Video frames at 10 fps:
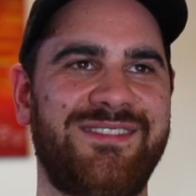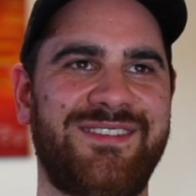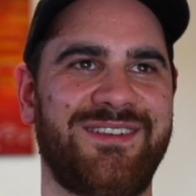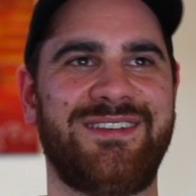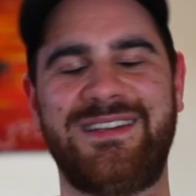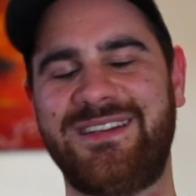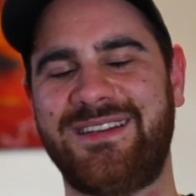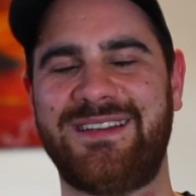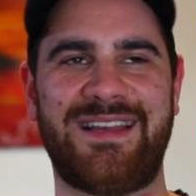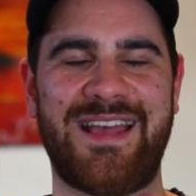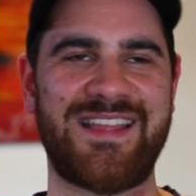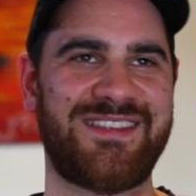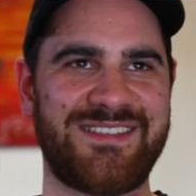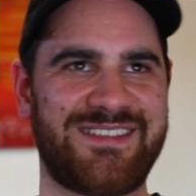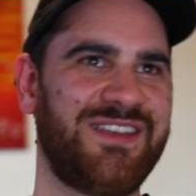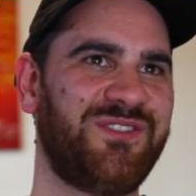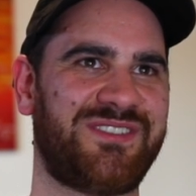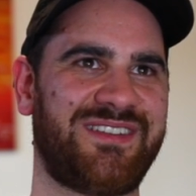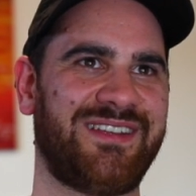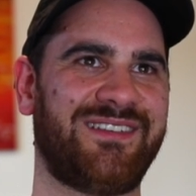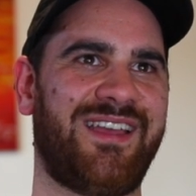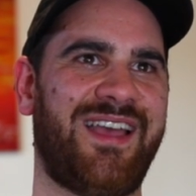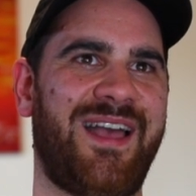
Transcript: So it's interesting.